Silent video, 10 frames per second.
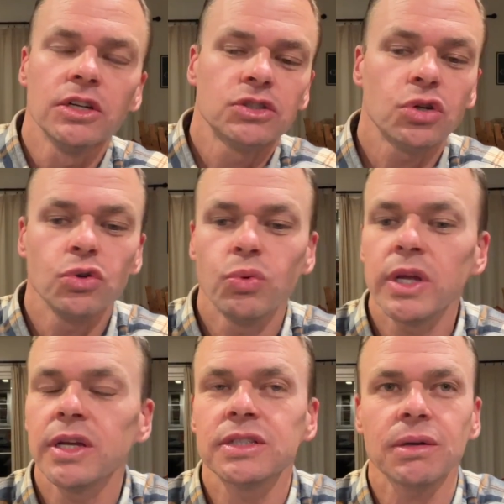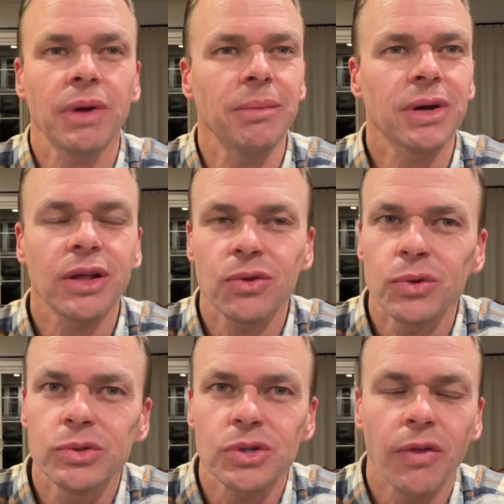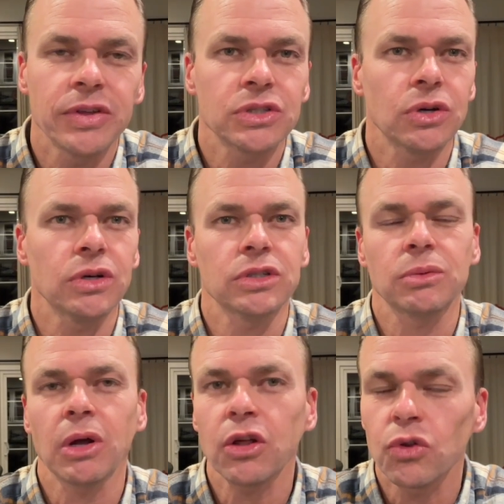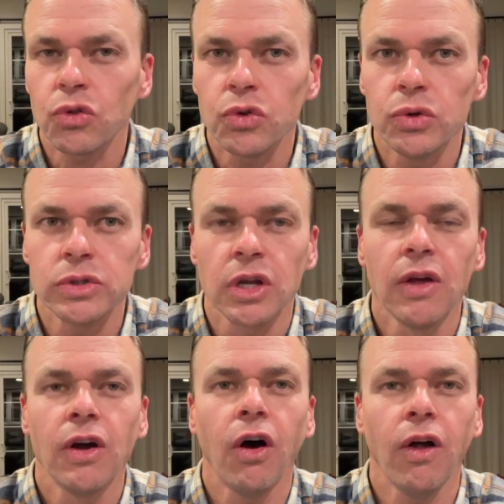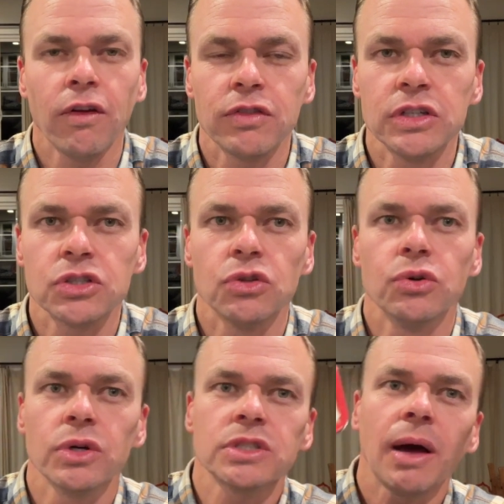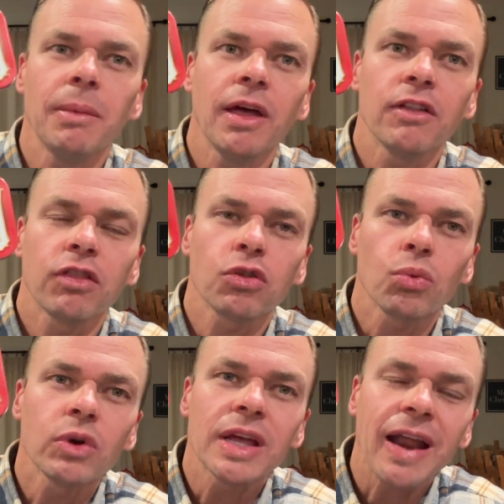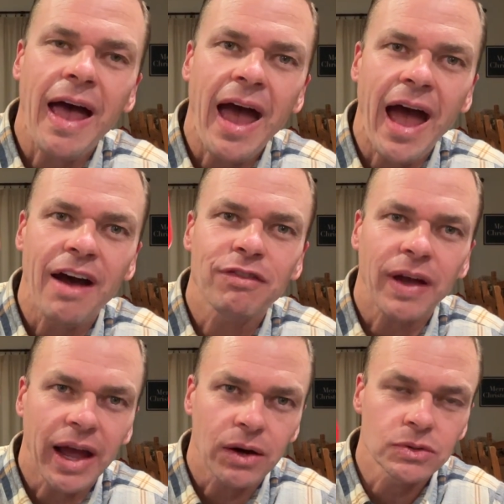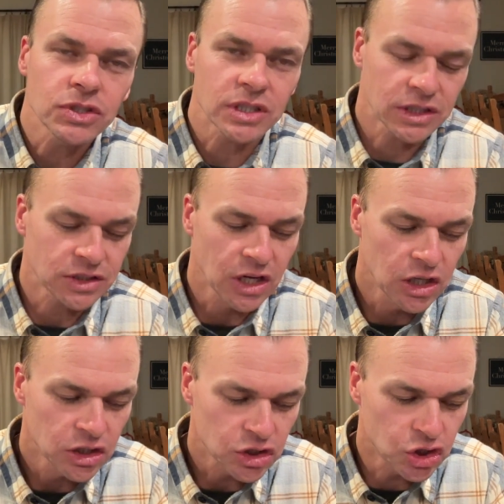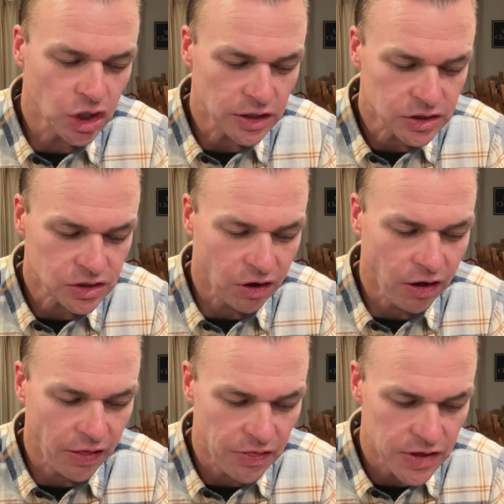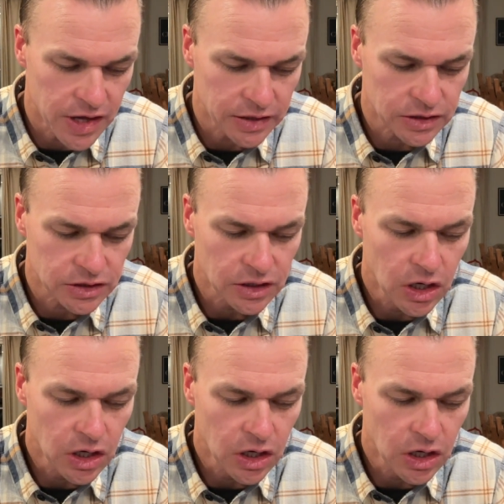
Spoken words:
2 weeks, I'm not gonna lose all these hooks. I'm not gonna lose all of these lures. I'm at 3.5 ounces just on this,